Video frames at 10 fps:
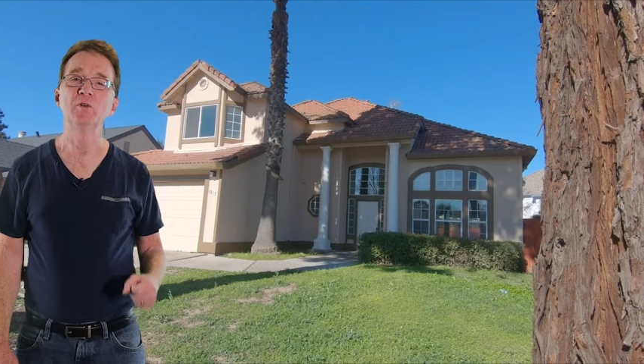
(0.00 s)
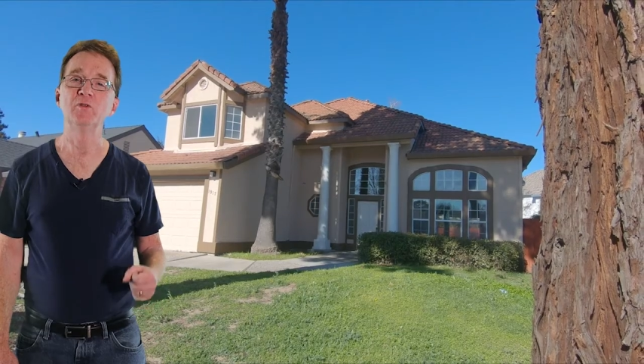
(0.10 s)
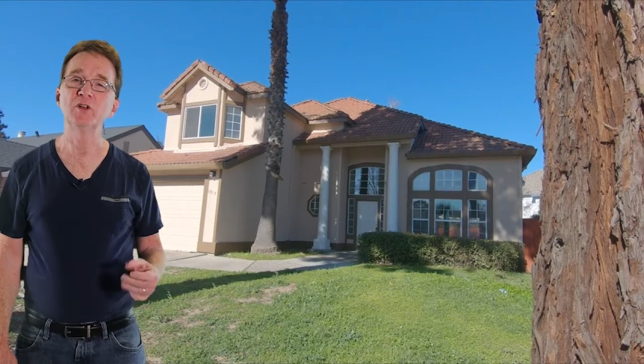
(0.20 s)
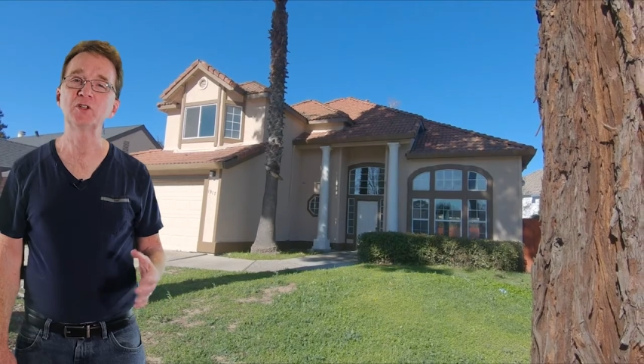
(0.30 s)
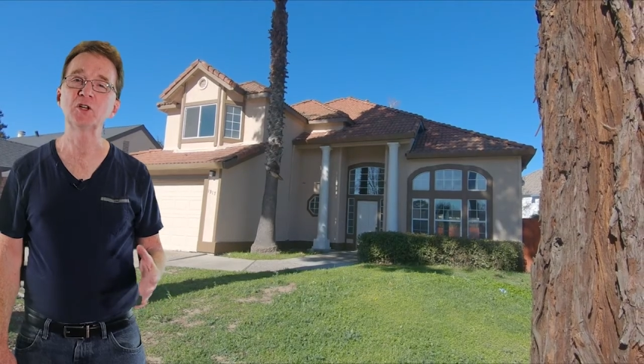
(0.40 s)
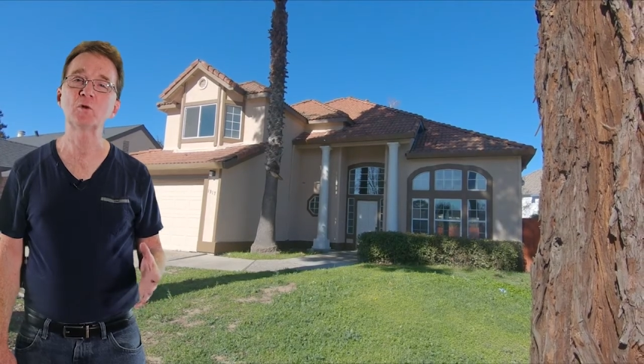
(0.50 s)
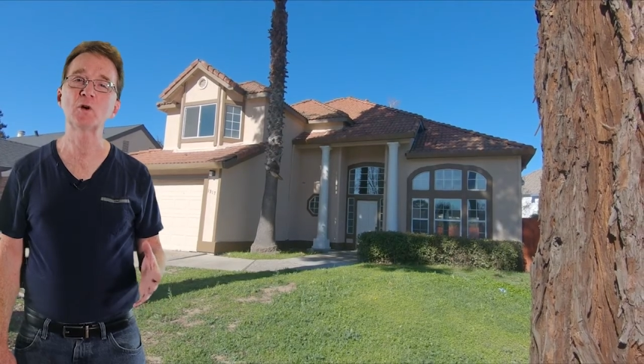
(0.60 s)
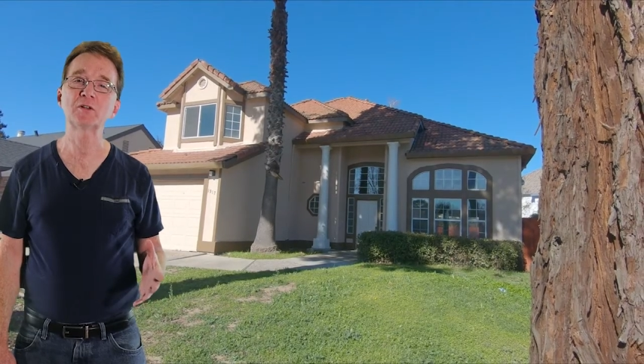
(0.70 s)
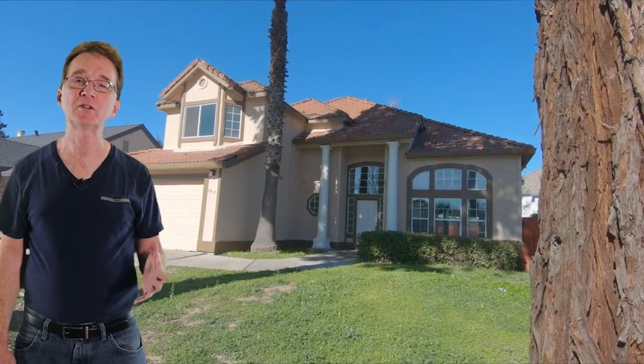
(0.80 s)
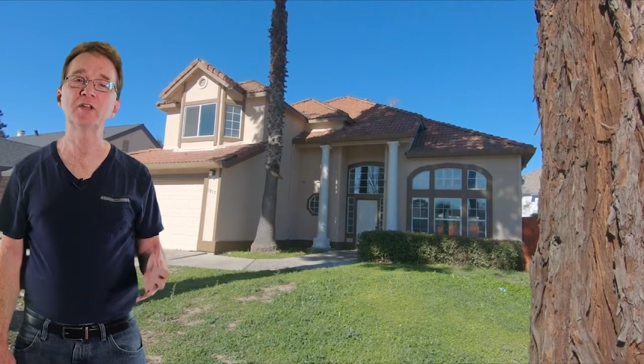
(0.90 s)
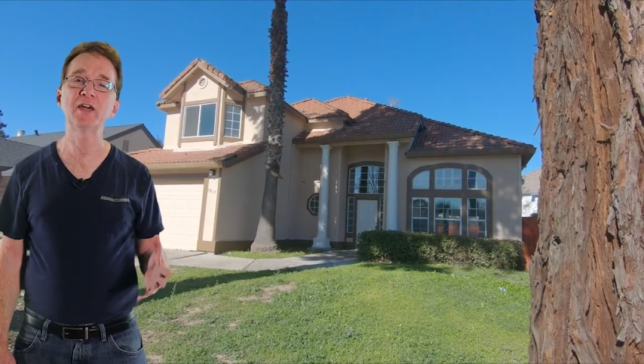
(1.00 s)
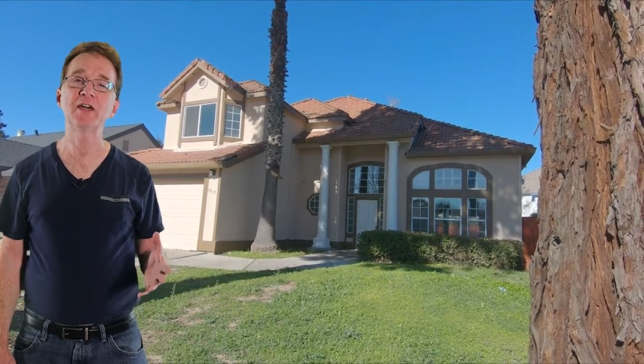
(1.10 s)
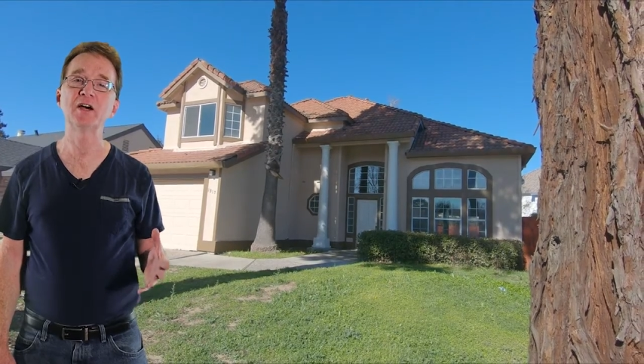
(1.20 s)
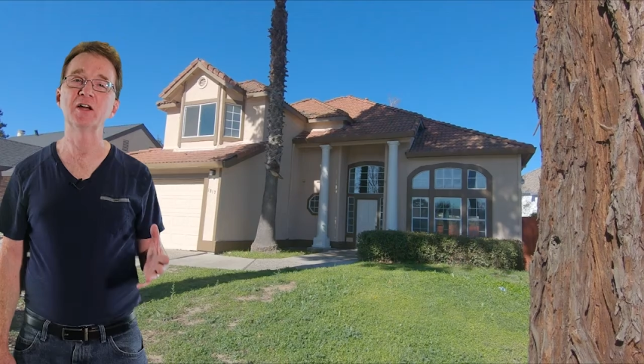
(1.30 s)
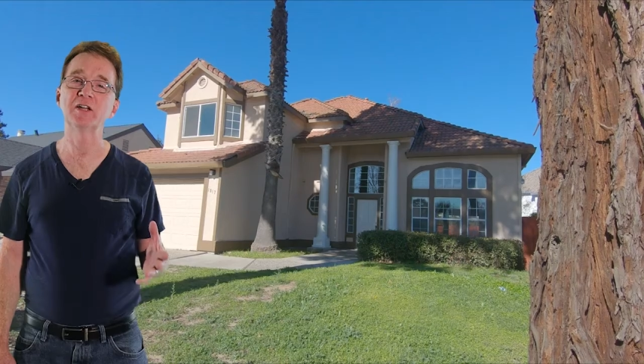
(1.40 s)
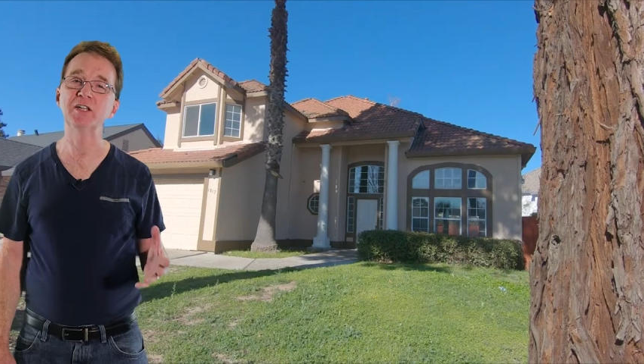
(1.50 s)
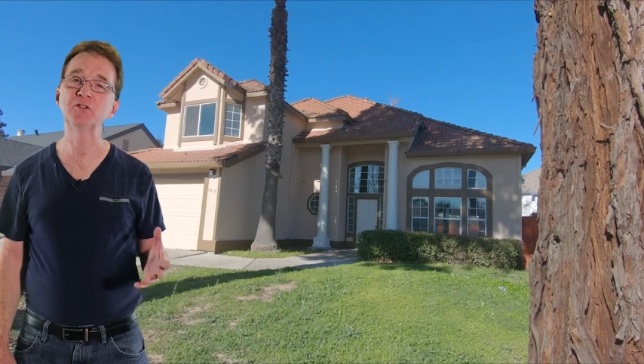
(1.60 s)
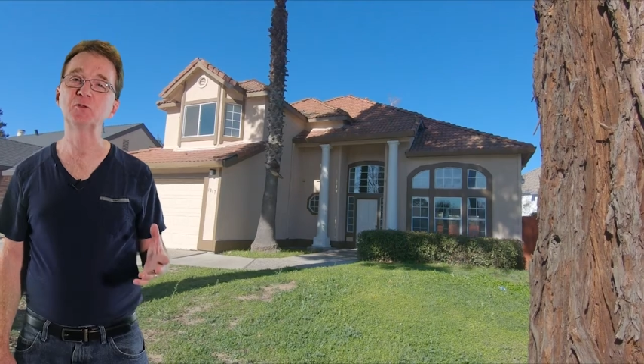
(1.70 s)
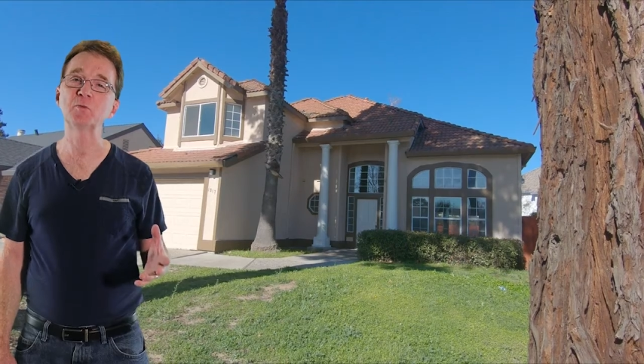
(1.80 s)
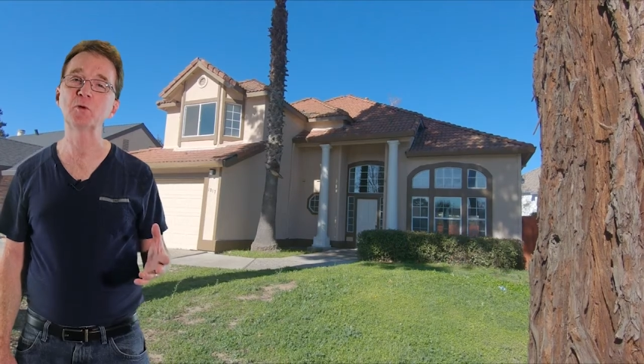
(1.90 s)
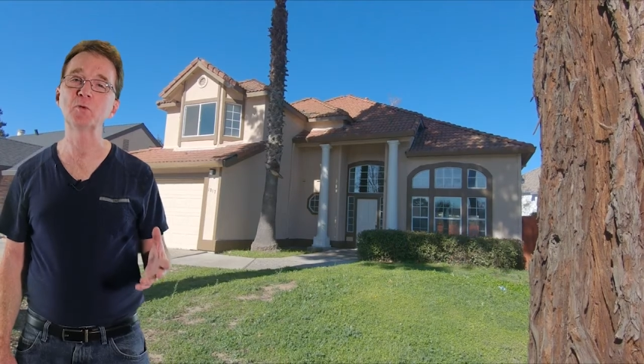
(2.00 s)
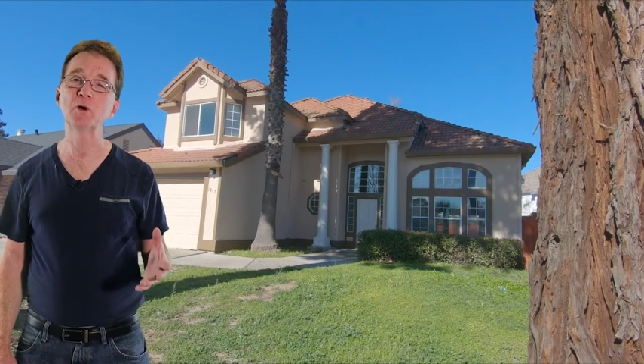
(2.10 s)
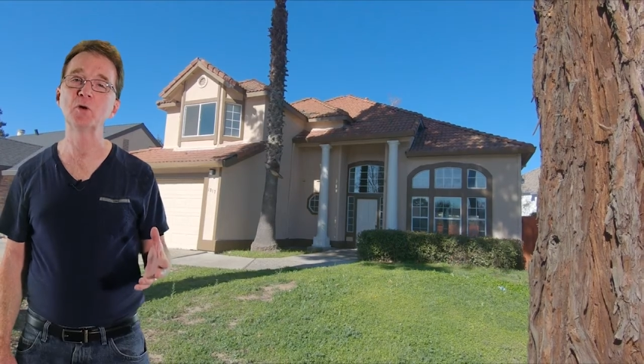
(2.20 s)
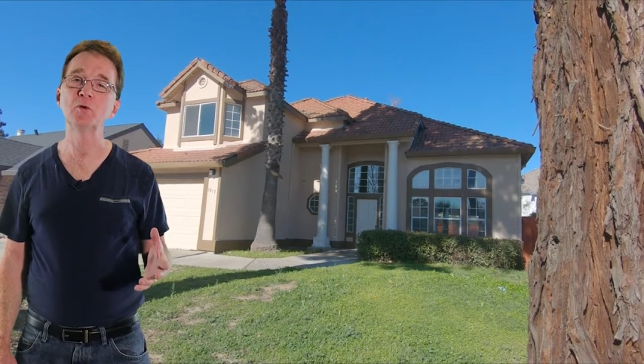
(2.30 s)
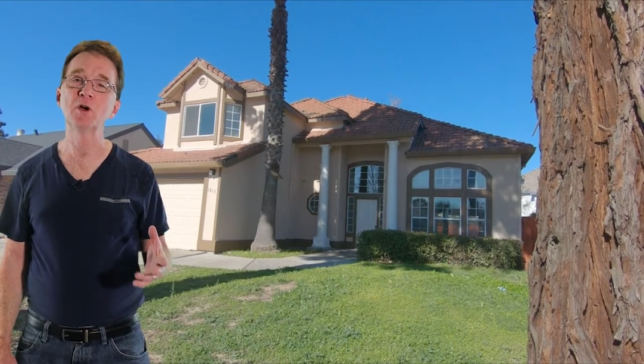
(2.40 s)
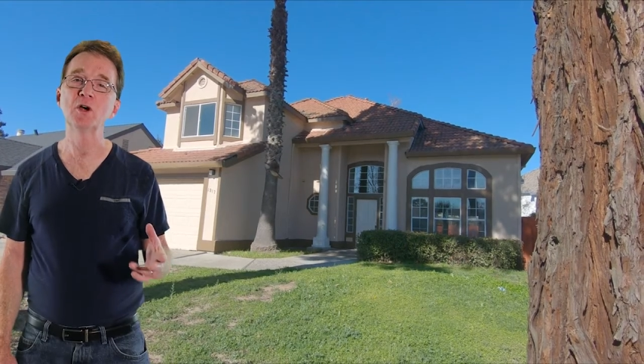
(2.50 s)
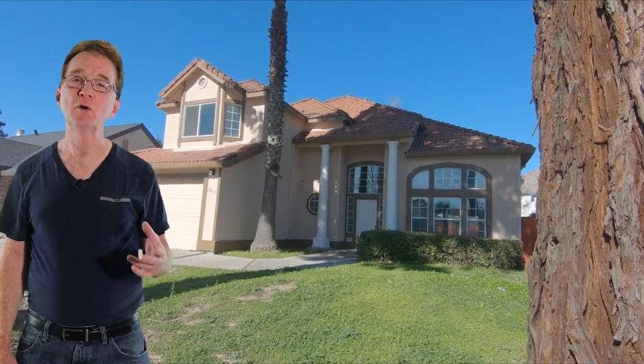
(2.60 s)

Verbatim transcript: We finish our walk today on East Rumble Road